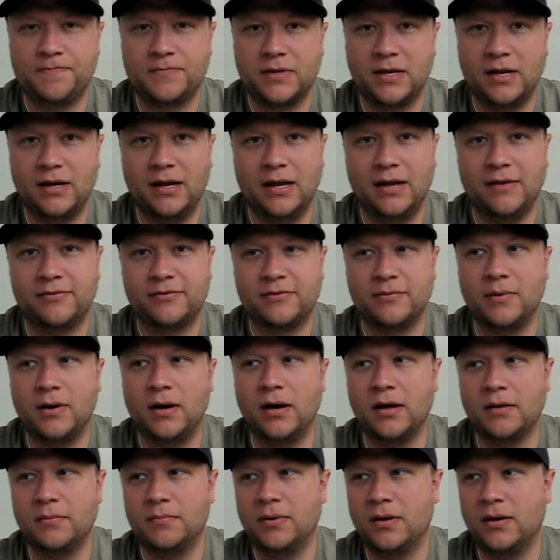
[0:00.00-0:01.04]
kind of have some
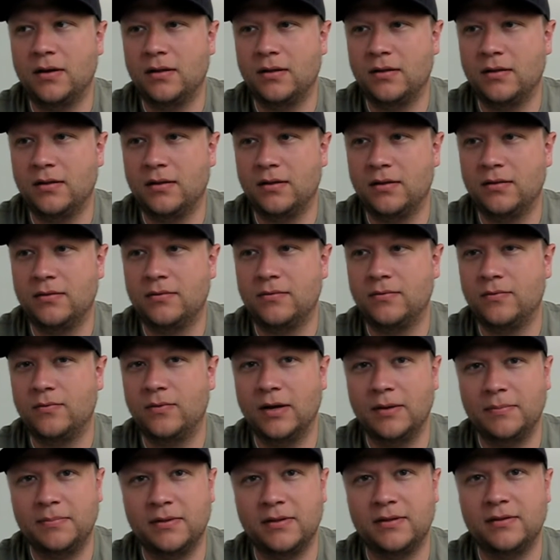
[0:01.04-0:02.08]
oddball
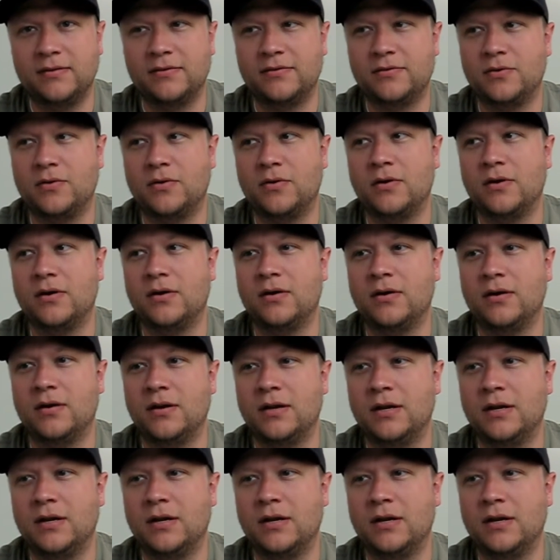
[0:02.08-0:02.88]
weapons, or